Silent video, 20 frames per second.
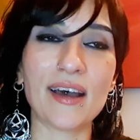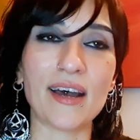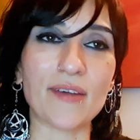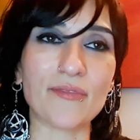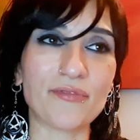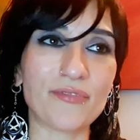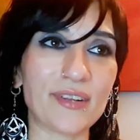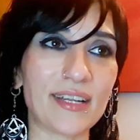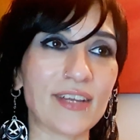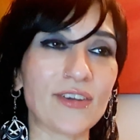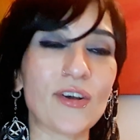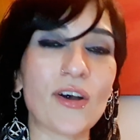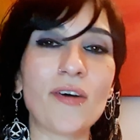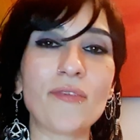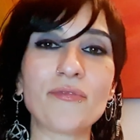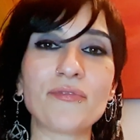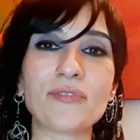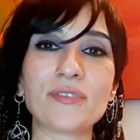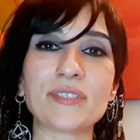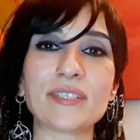I'm feeling
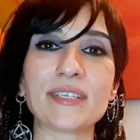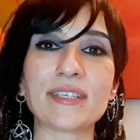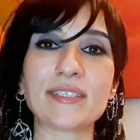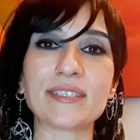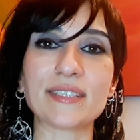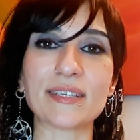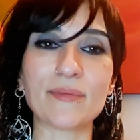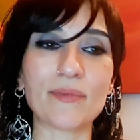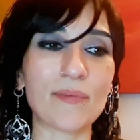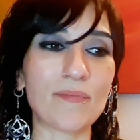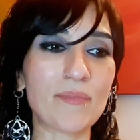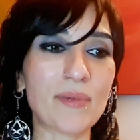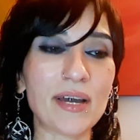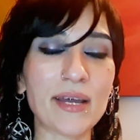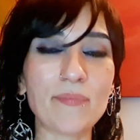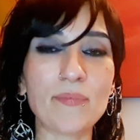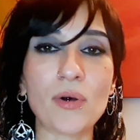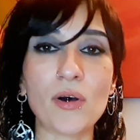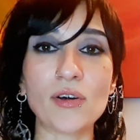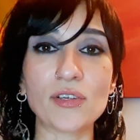confident,
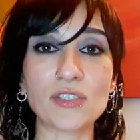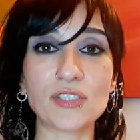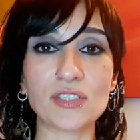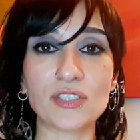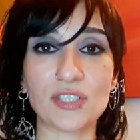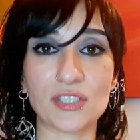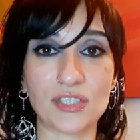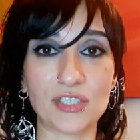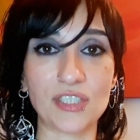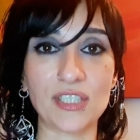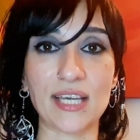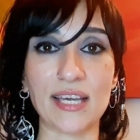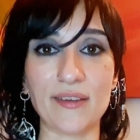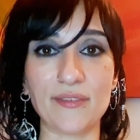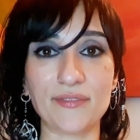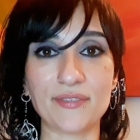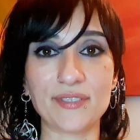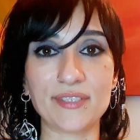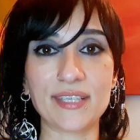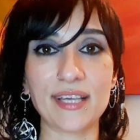my posture
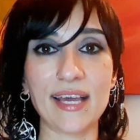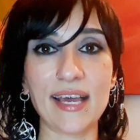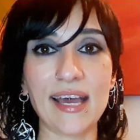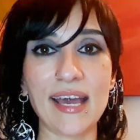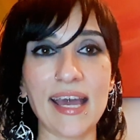shifts.